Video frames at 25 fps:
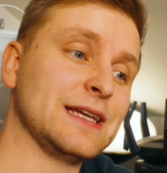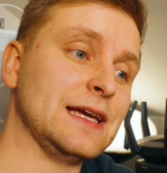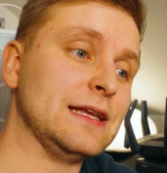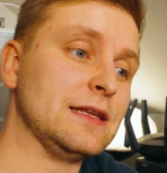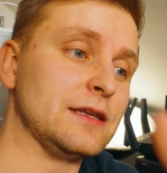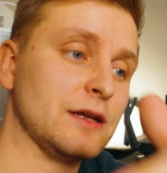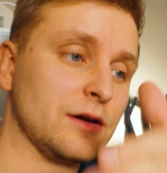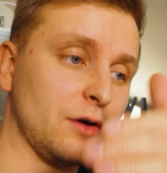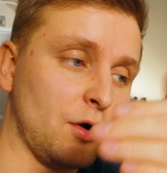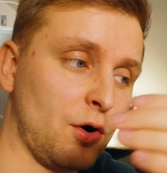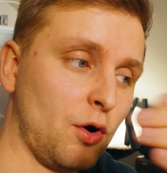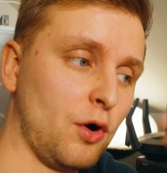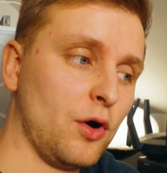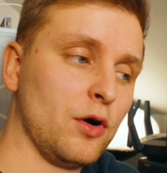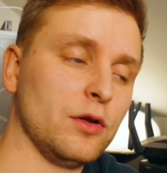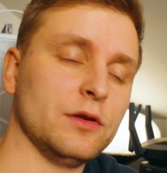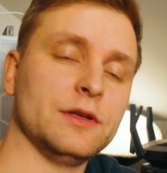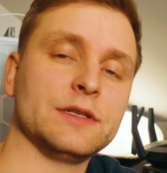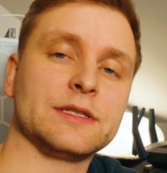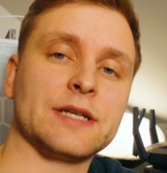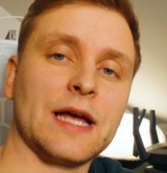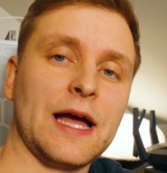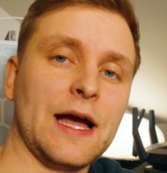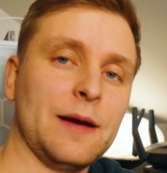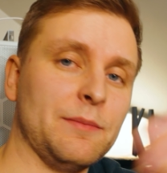data all
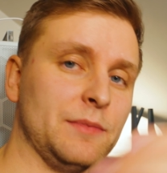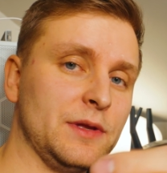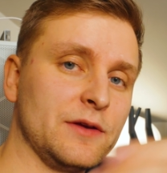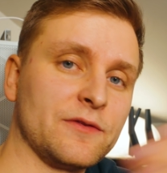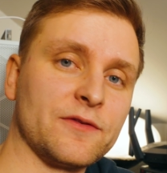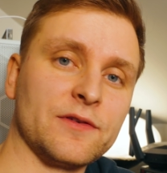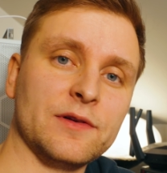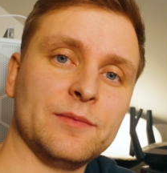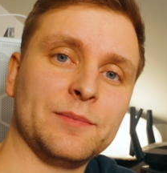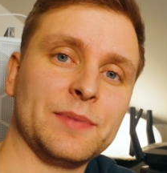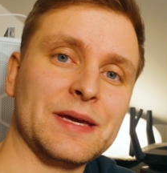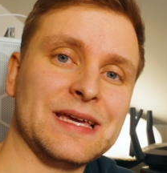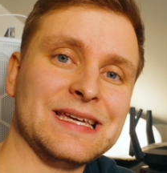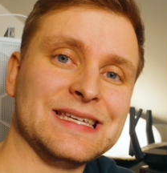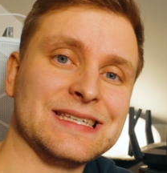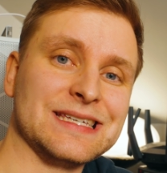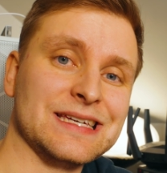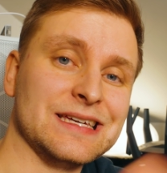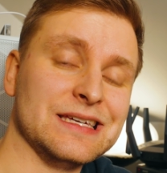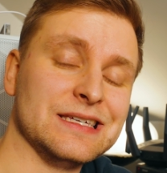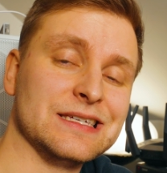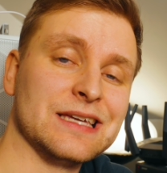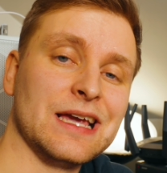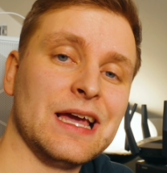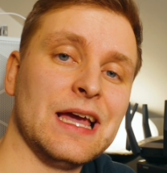the time, different
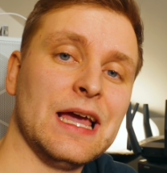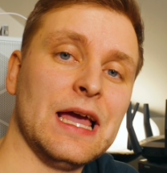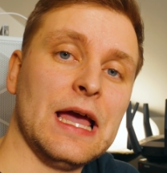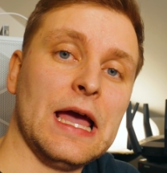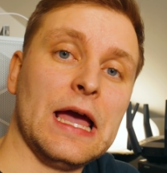PCs.